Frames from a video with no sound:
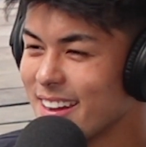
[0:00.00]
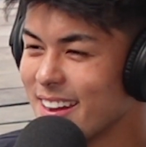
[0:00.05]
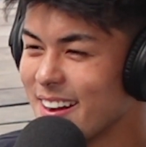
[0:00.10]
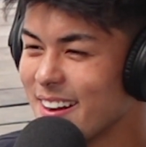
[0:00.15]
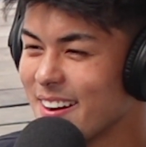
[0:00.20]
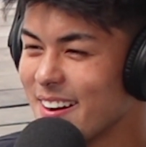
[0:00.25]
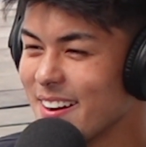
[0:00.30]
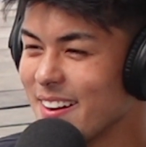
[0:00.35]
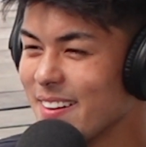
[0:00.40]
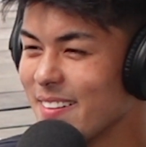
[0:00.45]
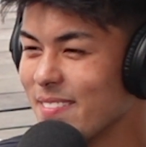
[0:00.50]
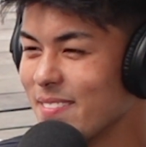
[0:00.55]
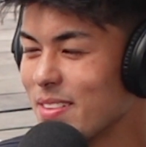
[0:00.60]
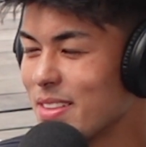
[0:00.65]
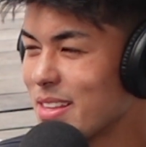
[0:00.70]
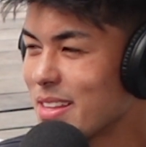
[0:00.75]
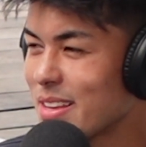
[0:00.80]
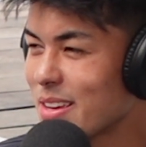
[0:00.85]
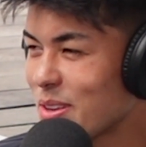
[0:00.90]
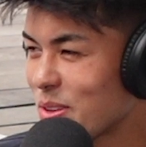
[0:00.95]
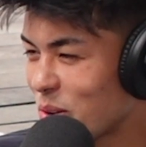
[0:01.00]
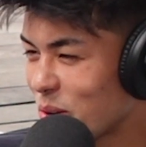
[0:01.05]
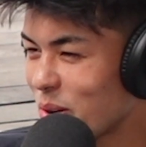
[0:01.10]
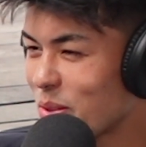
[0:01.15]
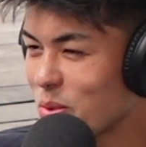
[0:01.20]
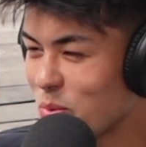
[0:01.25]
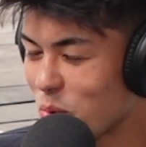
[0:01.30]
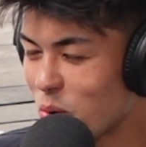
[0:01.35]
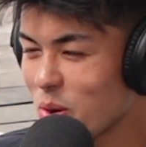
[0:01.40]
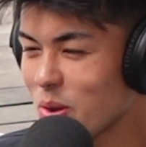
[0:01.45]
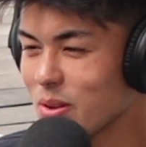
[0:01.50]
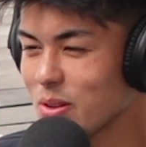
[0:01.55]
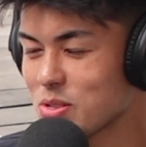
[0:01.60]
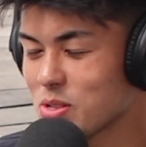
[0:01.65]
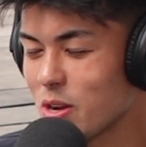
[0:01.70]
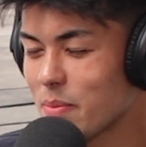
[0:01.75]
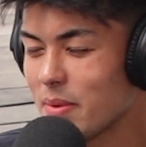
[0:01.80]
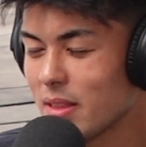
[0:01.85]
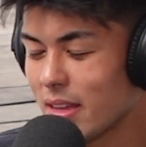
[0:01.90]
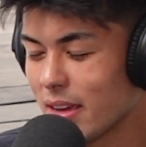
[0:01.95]
And then you have the Royals.
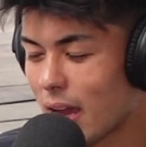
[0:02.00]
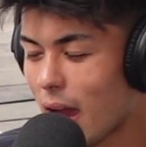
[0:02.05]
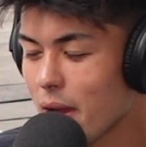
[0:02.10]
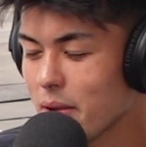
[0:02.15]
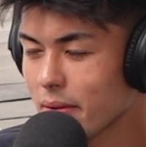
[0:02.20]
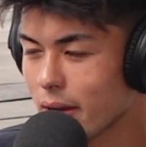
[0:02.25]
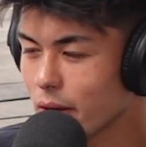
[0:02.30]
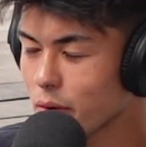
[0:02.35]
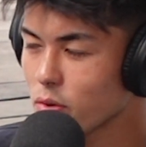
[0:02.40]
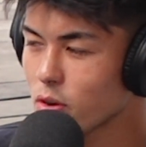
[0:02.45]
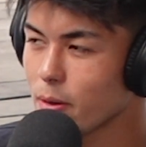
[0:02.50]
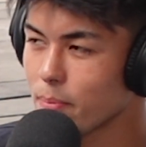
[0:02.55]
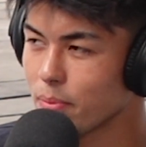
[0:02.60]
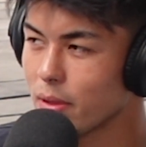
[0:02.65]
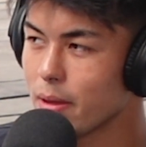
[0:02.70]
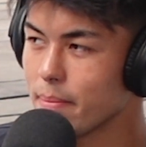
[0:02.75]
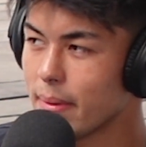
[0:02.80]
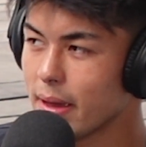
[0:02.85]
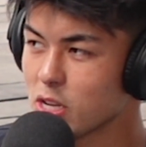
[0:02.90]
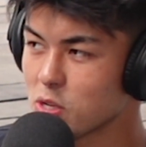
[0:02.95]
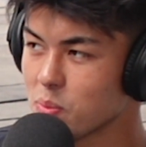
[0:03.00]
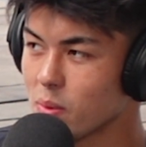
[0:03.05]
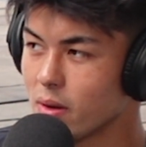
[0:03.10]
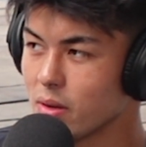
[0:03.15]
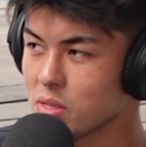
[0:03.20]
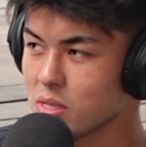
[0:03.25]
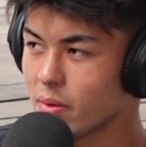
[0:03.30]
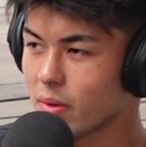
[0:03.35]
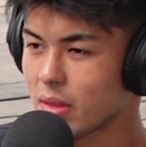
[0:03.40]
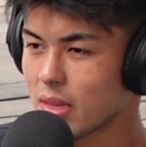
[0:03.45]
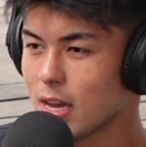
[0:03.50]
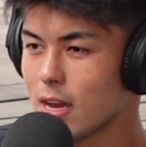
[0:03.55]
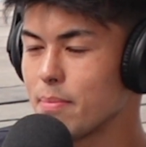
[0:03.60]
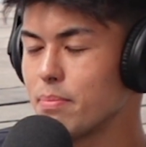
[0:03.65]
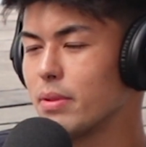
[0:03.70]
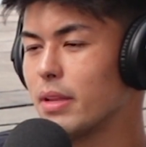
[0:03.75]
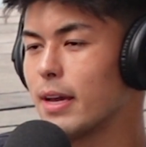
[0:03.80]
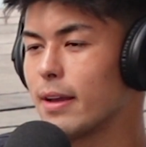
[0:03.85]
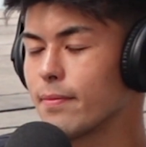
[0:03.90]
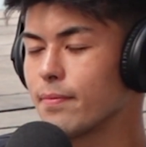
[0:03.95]
So, I mean, like I grew up playing baseball and stuff like that,
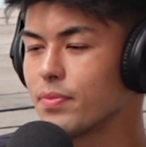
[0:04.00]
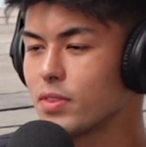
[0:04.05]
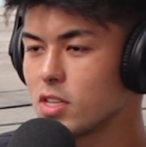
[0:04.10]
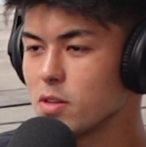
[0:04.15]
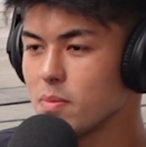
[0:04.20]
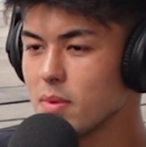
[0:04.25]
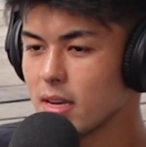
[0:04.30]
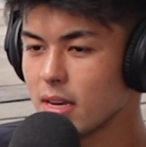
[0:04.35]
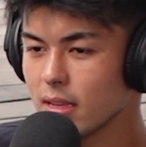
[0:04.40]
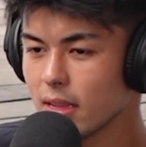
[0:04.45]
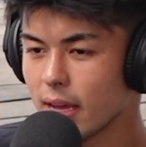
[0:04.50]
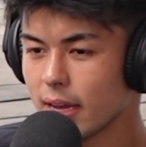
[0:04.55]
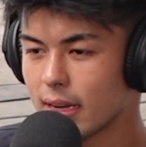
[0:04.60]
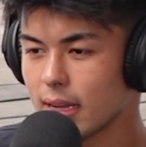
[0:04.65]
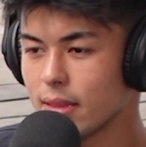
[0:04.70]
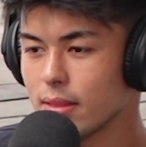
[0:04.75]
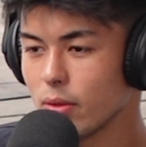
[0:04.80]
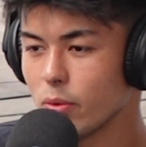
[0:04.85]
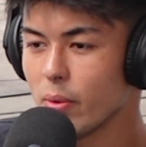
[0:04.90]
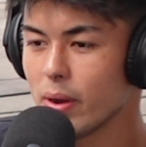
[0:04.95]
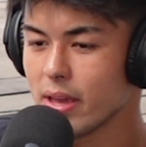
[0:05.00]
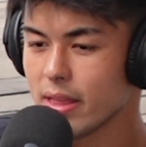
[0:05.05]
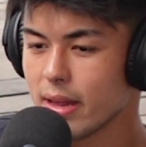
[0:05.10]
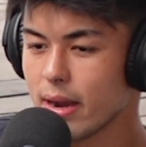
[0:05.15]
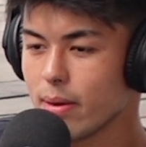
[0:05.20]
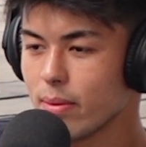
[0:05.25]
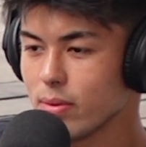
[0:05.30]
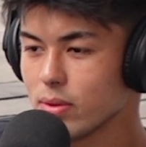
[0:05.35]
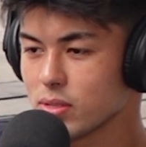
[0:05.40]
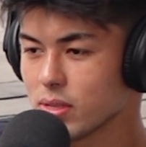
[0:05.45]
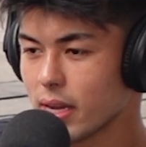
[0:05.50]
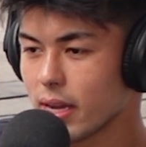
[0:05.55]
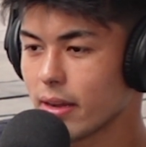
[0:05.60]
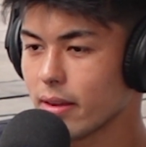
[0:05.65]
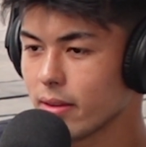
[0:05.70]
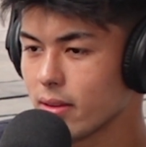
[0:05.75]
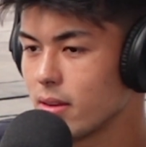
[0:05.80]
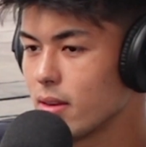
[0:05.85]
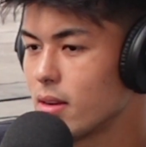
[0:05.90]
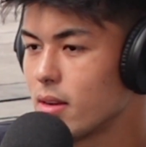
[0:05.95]
but like to me, like in the way that I was like
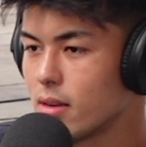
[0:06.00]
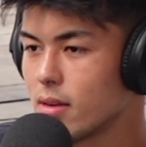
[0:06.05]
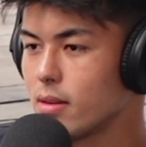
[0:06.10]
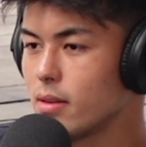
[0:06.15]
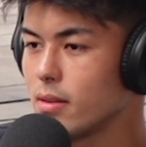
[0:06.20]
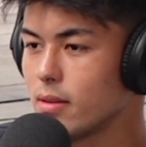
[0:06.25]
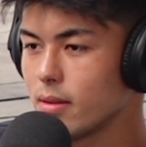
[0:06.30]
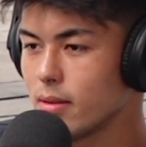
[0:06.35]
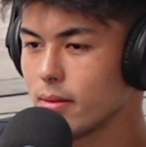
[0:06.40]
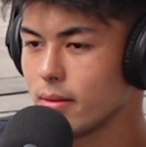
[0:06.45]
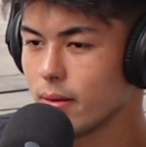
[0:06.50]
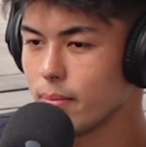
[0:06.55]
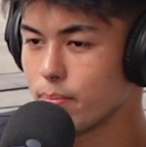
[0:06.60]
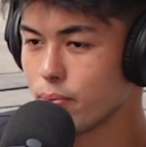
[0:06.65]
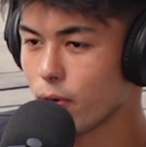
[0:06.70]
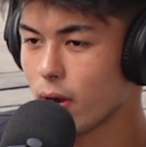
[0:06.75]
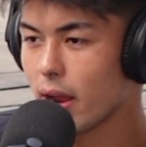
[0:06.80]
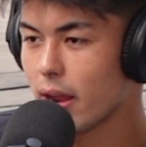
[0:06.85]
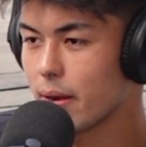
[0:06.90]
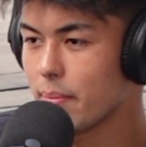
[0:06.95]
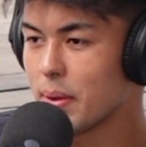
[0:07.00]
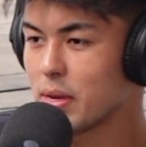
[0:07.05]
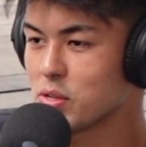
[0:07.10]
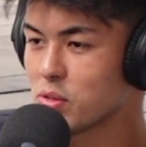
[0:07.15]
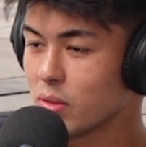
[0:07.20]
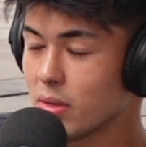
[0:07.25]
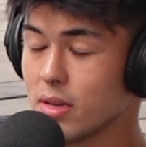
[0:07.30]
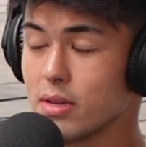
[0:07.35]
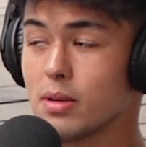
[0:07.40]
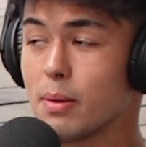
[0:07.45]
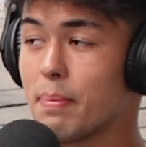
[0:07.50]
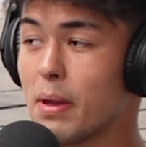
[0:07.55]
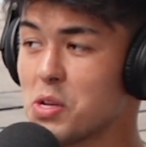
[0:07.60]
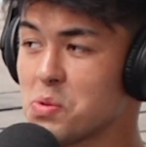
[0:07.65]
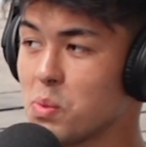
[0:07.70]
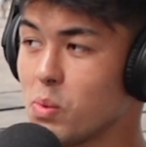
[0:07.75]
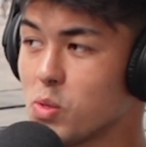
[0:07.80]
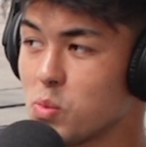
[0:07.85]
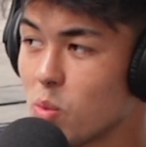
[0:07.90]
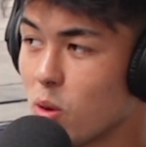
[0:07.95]
bred, basically, like
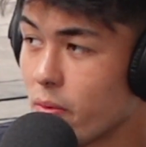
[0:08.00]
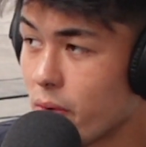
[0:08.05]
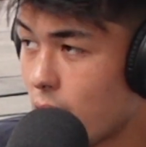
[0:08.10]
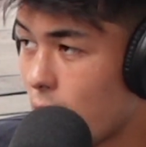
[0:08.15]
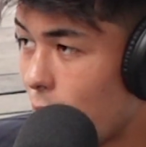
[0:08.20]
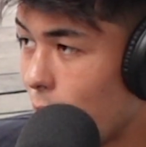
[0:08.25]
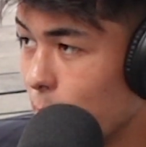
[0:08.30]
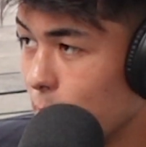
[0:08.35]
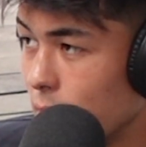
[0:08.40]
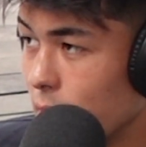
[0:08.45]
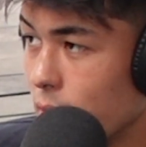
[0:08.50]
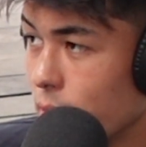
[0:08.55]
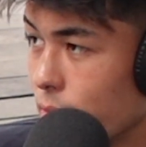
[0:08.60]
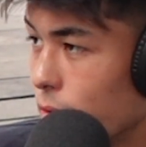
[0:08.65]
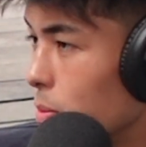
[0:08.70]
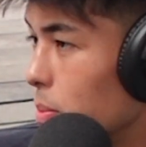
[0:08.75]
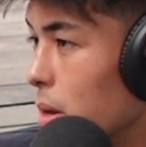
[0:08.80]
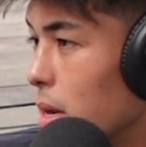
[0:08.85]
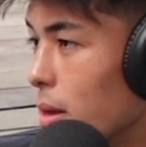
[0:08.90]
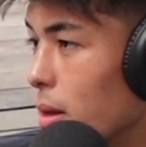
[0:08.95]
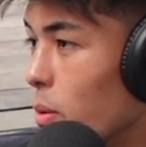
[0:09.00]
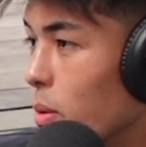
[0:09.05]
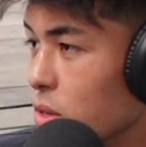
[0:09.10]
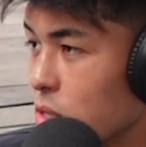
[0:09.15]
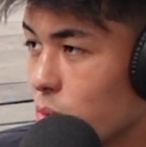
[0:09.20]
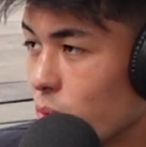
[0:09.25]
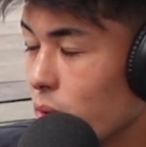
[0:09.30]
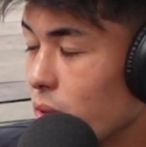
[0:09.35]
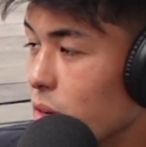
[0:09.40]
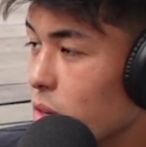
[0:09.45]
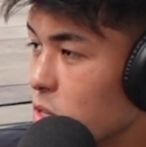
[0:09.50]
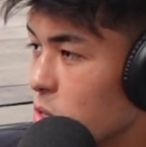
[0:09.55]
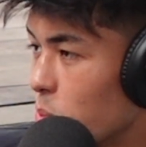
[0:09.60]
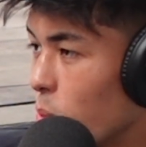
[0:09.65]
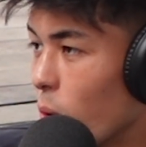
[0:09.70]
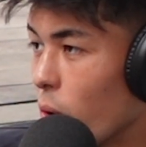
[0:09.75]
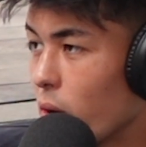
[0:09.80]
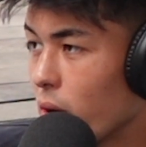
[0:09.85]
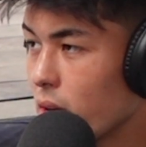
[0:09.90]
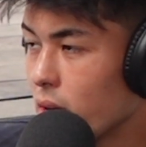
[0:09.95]
baseball was more of a hobby for me. It wasn't really a
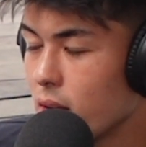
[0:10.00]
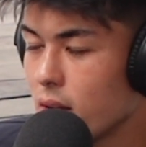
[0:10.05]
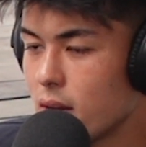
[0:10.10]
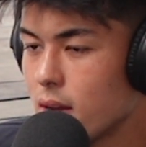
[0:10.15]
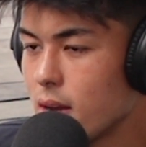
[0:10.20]
sport.